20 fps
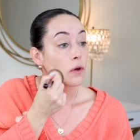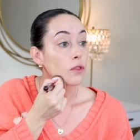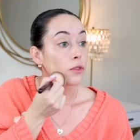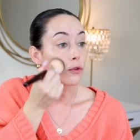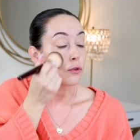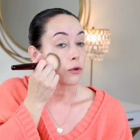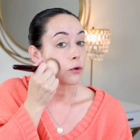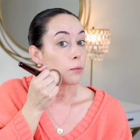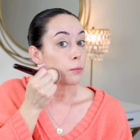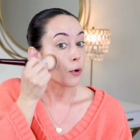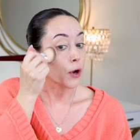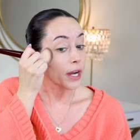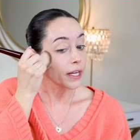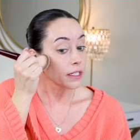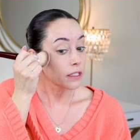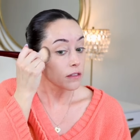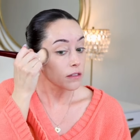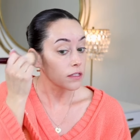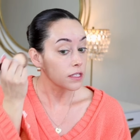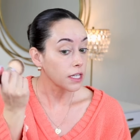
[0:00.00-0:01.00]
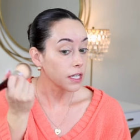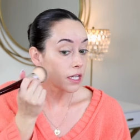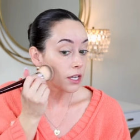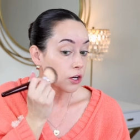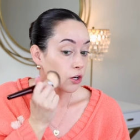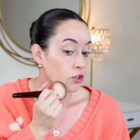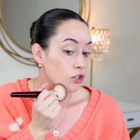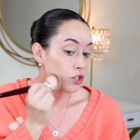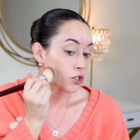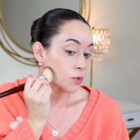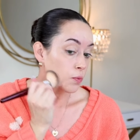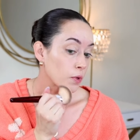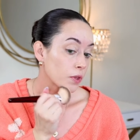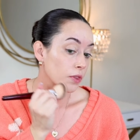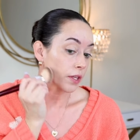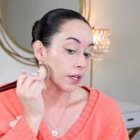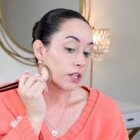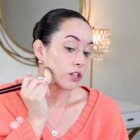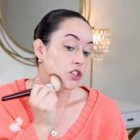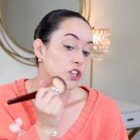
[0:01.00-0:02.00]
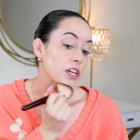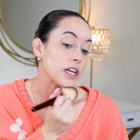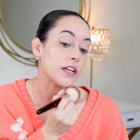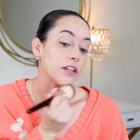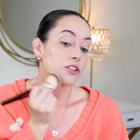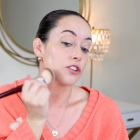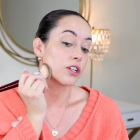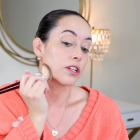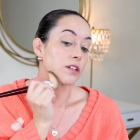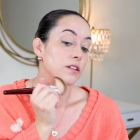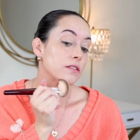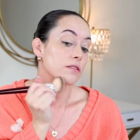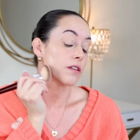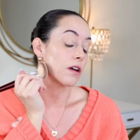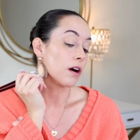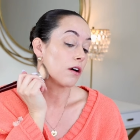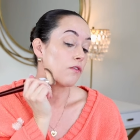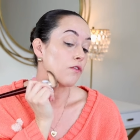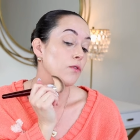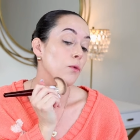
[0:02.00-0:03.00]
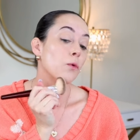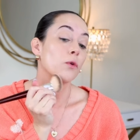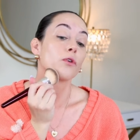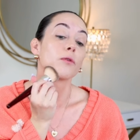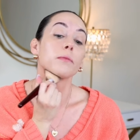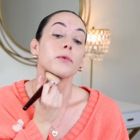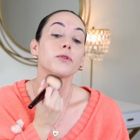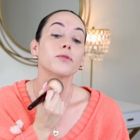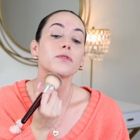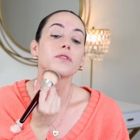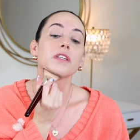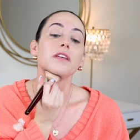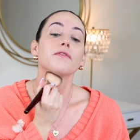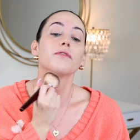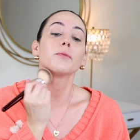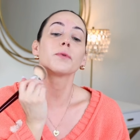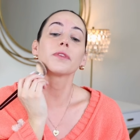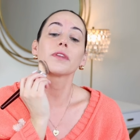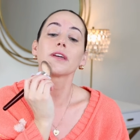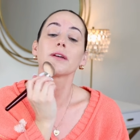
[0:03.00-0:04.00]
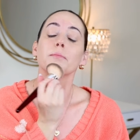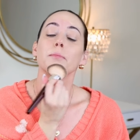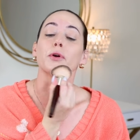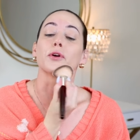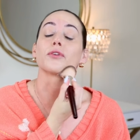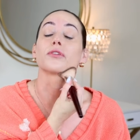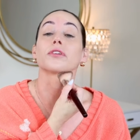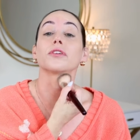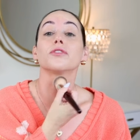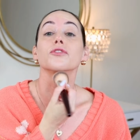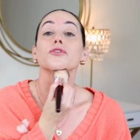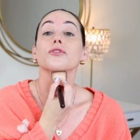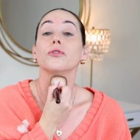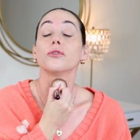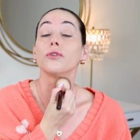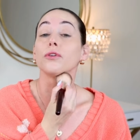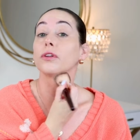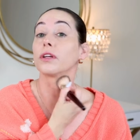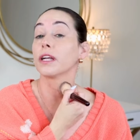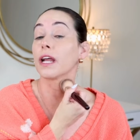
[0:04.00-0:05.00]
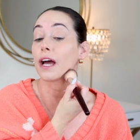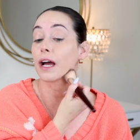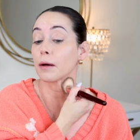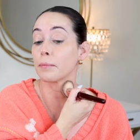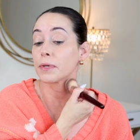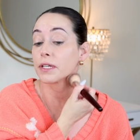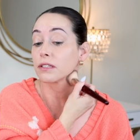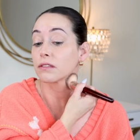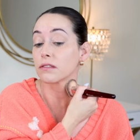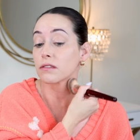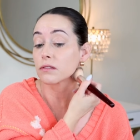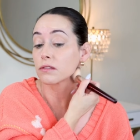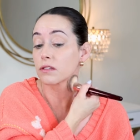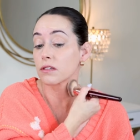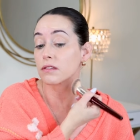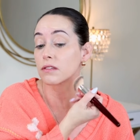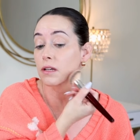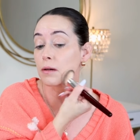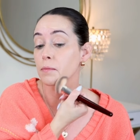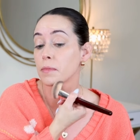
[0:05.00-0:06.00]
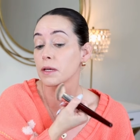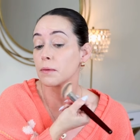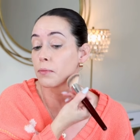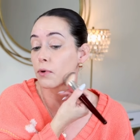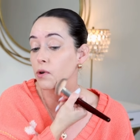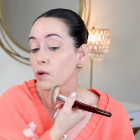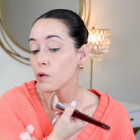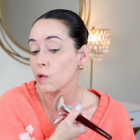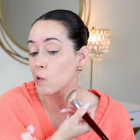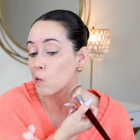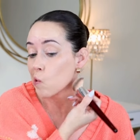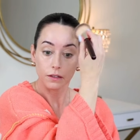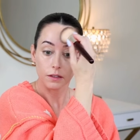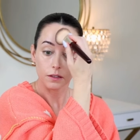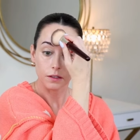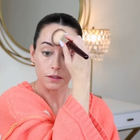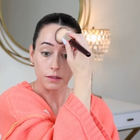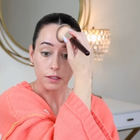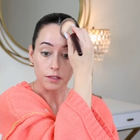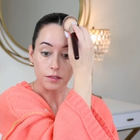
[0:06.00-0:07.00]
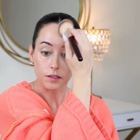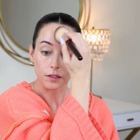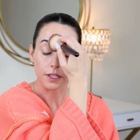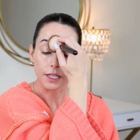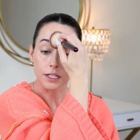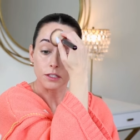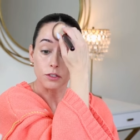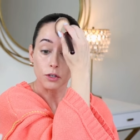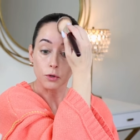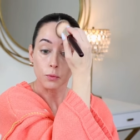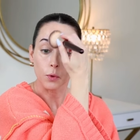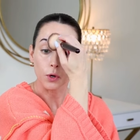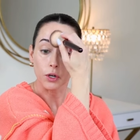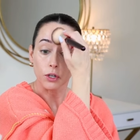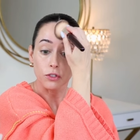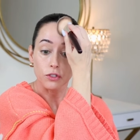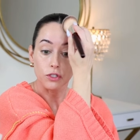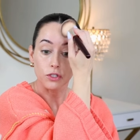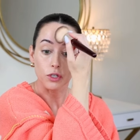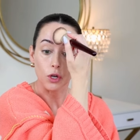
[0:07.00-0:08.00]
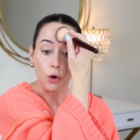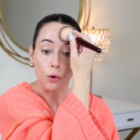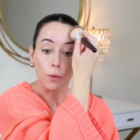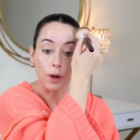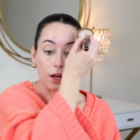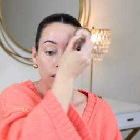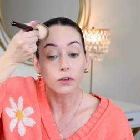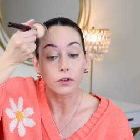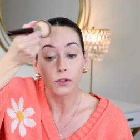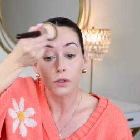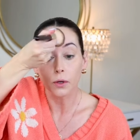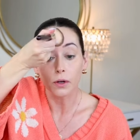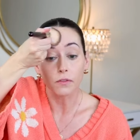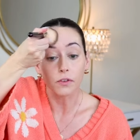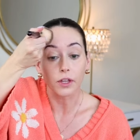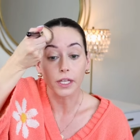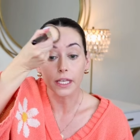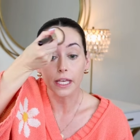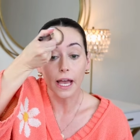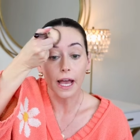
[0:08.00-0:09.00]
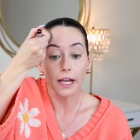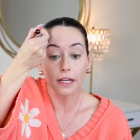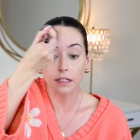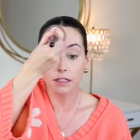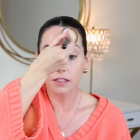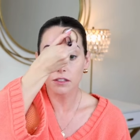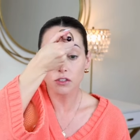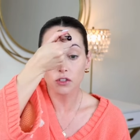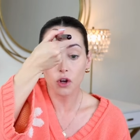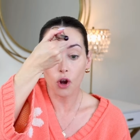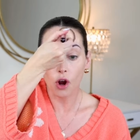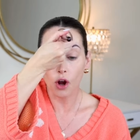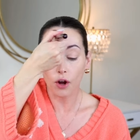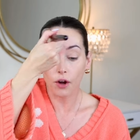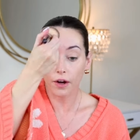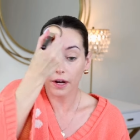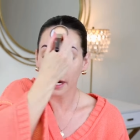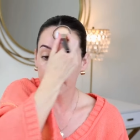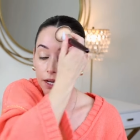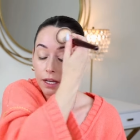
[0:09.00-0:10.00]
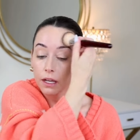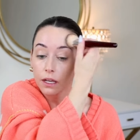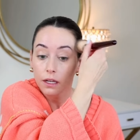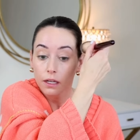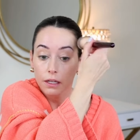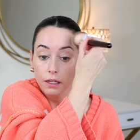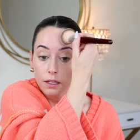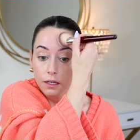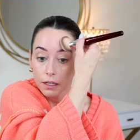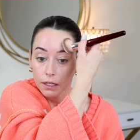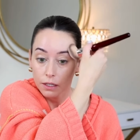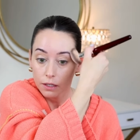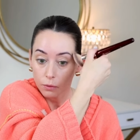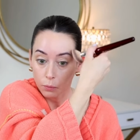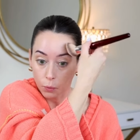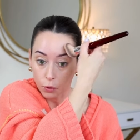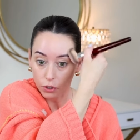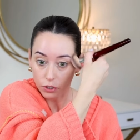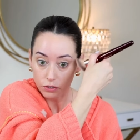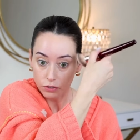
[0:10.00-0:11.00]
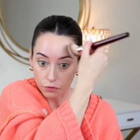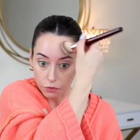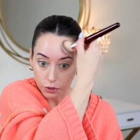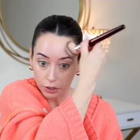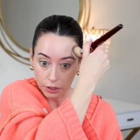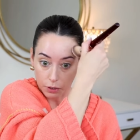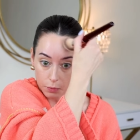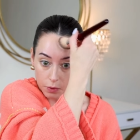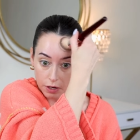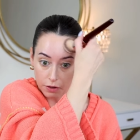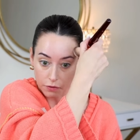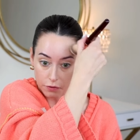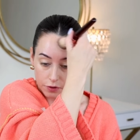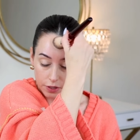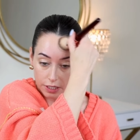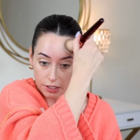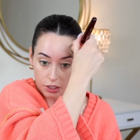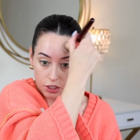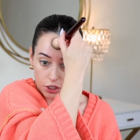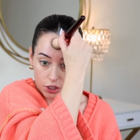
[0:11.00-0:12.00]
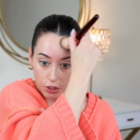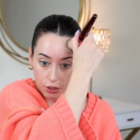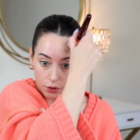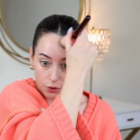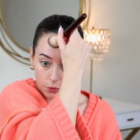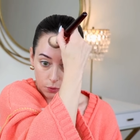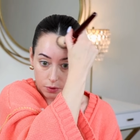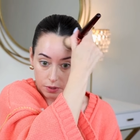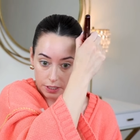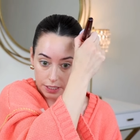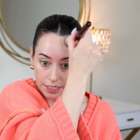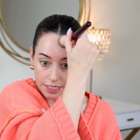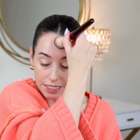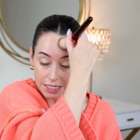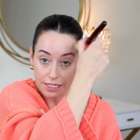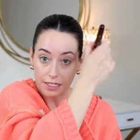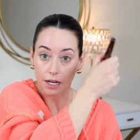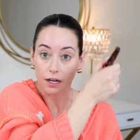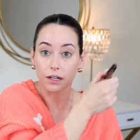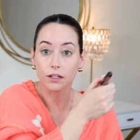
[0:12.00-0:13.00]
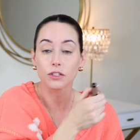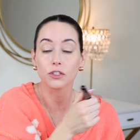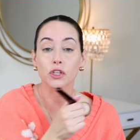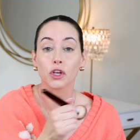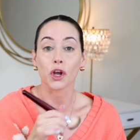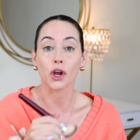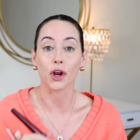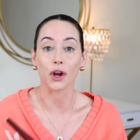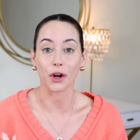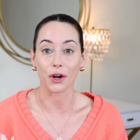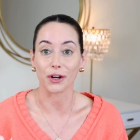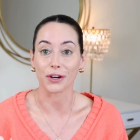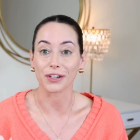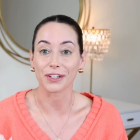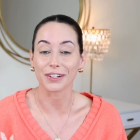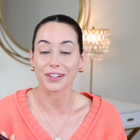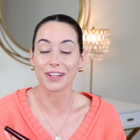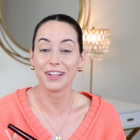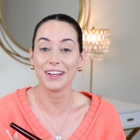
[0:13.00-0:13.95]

through pregnancy or just with like changes of hormones, even with like birth control, it happens to some people. This laser works so well. You have like acne scarring, works really well for that too. It does hurt.